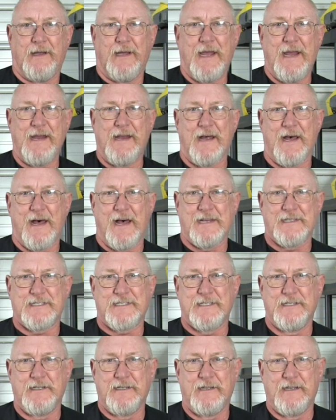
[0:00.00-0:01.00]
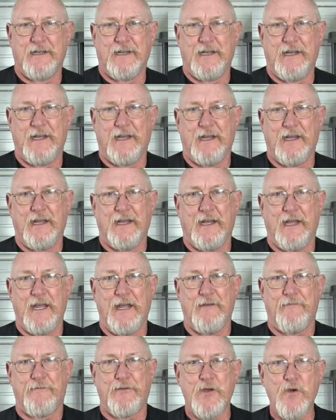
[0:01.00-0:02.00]
ADAS.
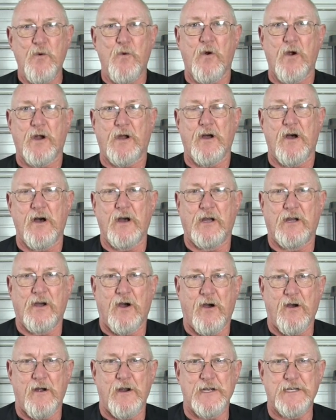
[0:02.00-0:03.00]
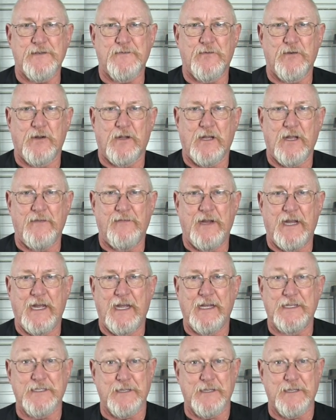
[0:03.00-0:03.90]
If you work on cars for a living,